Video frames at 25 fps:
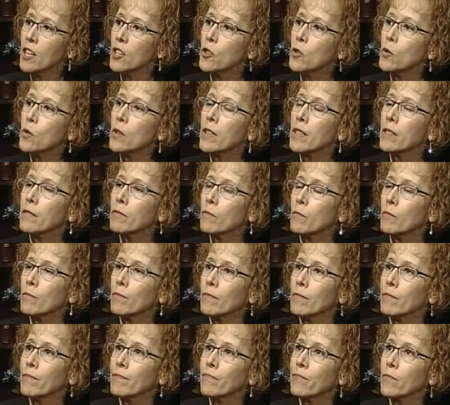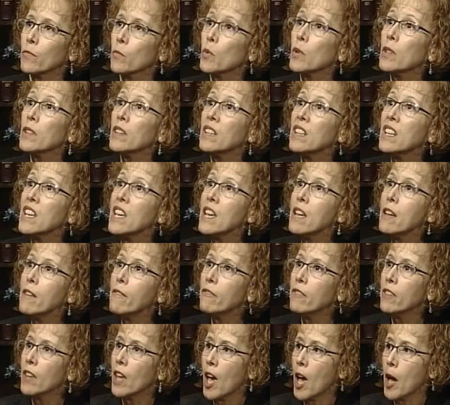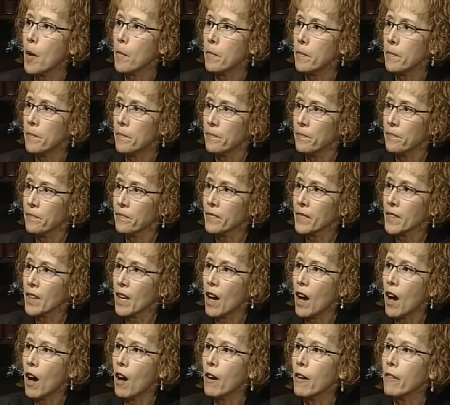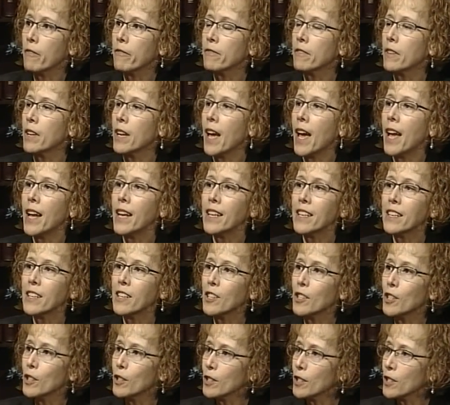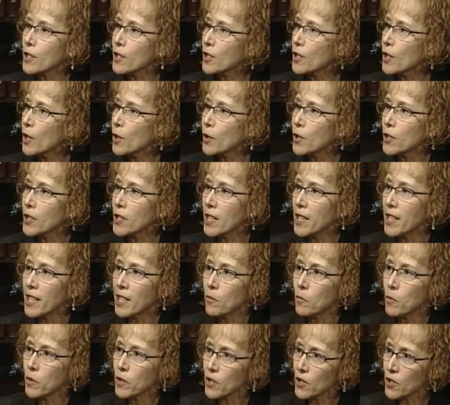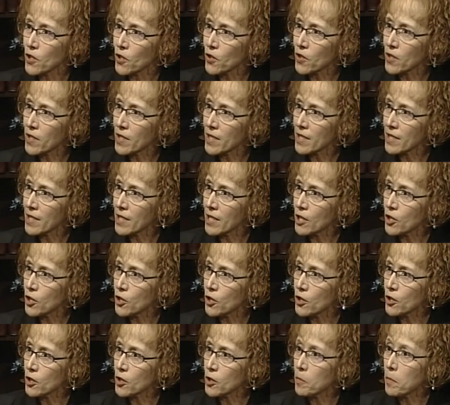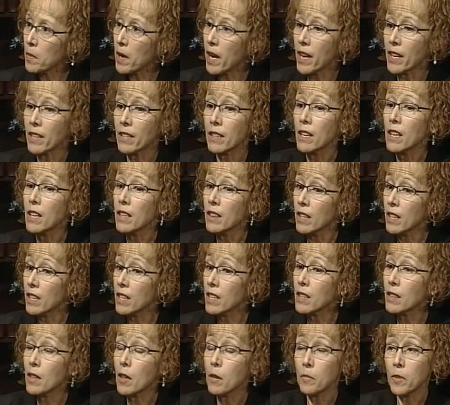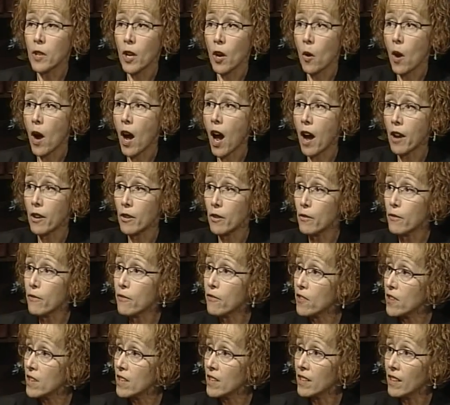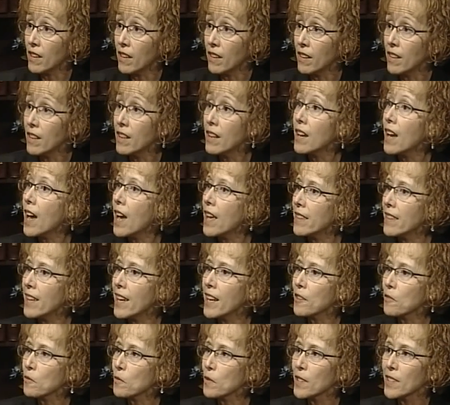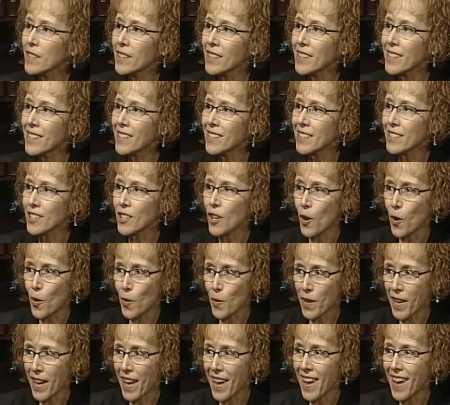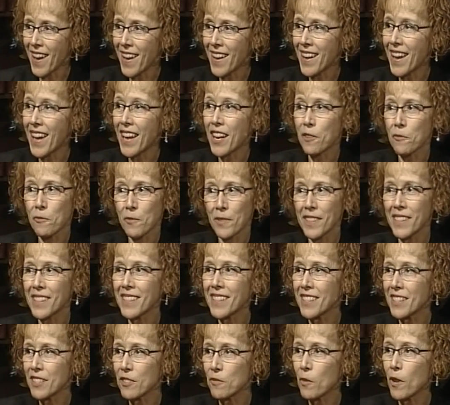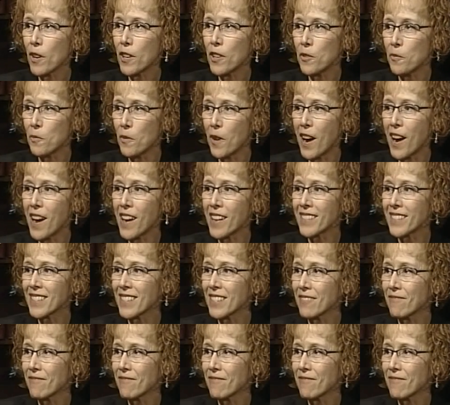You can relieve them of any guilt associated with certain decisions by letting them know how you feel and that it really is okay and it really is what you want.